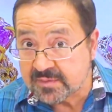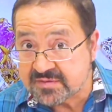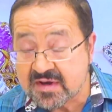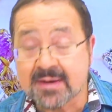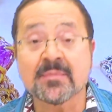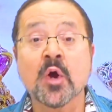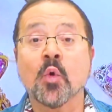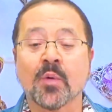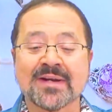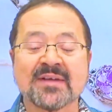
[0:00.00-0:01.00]
of the time,
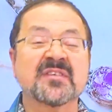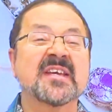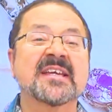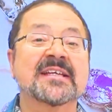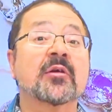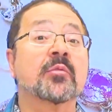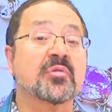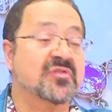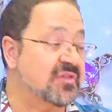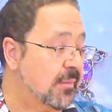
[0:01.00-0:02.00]
we're going to have to take it out of
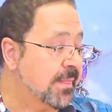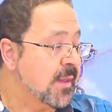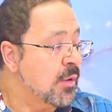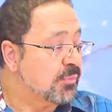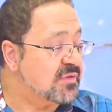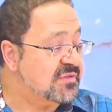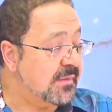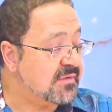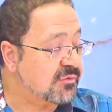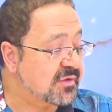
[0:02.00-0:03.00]
Brazil.
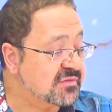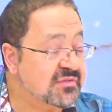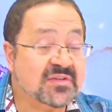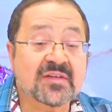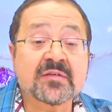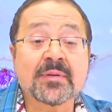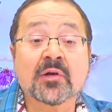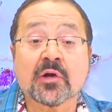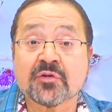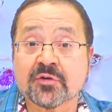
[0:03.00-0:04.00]
Brazil, the crystals tend to be
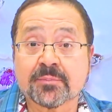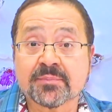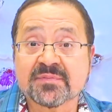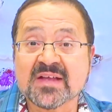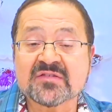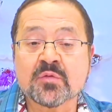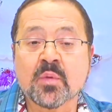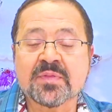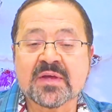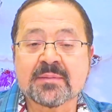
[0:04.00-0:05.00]
larger. That's the
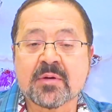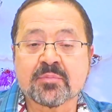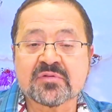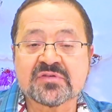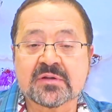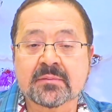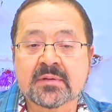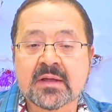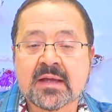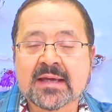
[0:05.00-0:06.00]
one thing about Brazil.
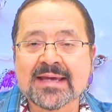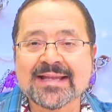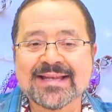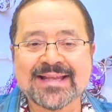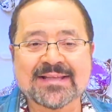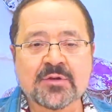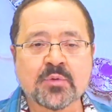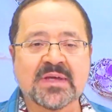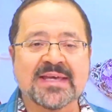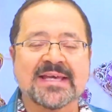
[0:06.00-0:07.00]
It, it, you
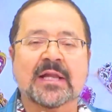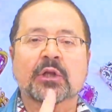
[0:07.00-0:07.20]
can get